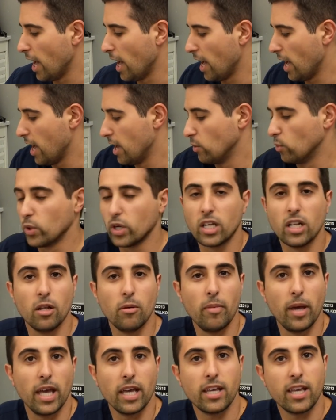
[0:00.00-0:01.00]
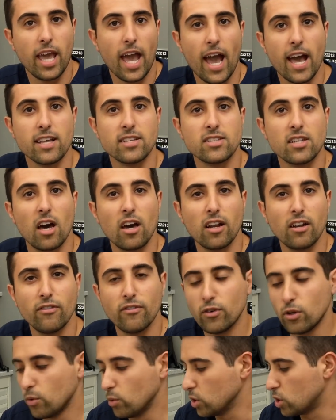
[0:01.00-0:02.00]
And we're gonna make casts out
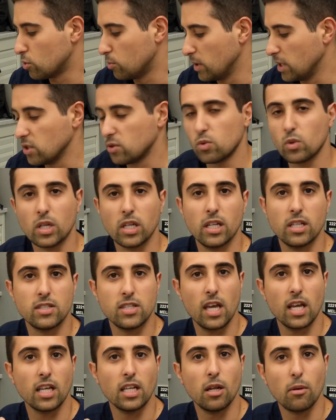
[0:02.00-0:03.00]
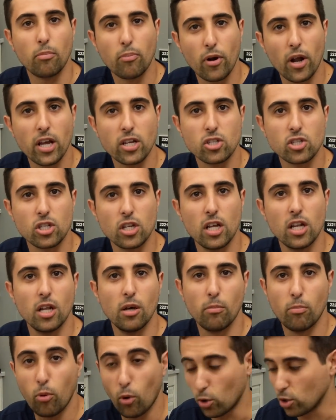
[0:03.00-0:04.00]
of them, which means we're gonna take an impression
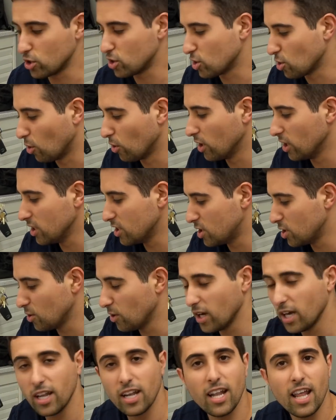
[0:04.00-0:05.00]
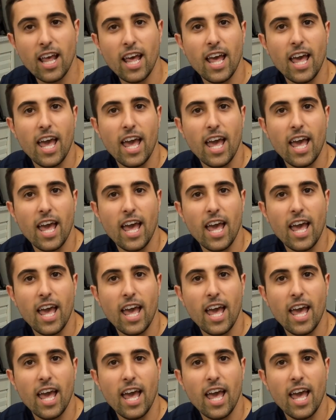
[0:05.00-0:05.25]
and pour stone into it.